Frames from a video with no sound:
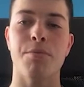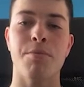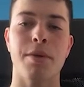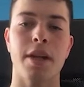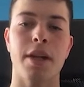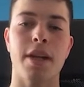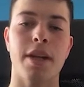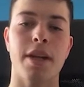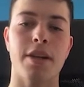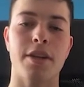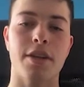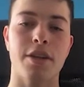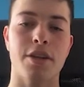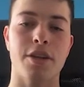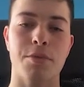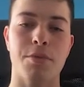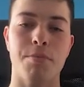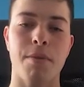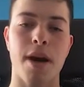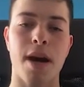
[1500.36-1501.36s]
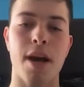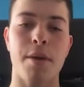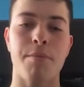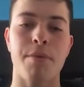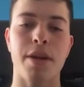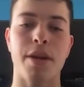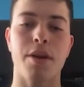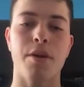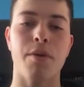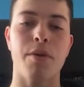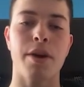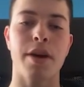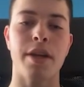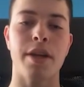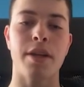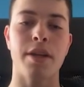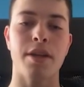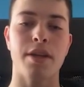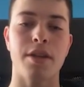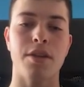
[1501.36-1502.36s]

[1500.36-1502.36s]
billionaires could just buy Bitcoin